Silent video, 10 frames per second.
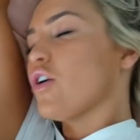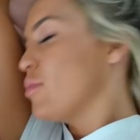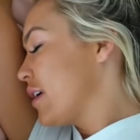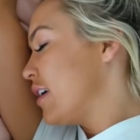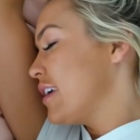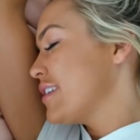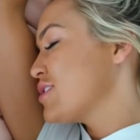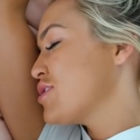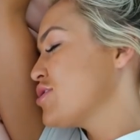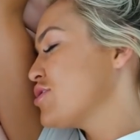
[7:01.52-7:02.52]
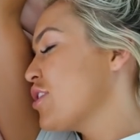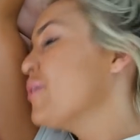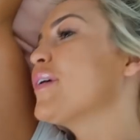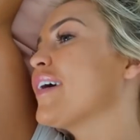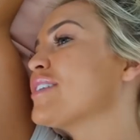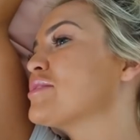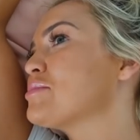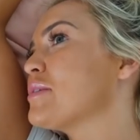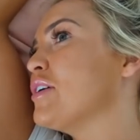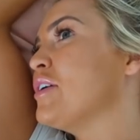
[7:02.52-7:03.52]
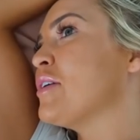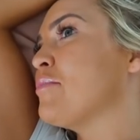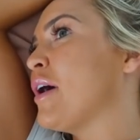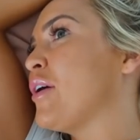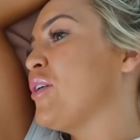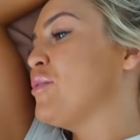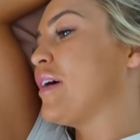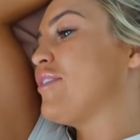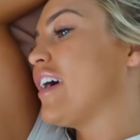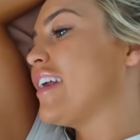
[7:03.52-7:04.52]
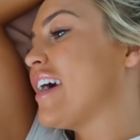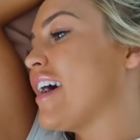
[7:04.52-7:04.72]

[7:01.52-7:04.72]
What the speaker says: Oh my god, it is so incredible to be in my own bed right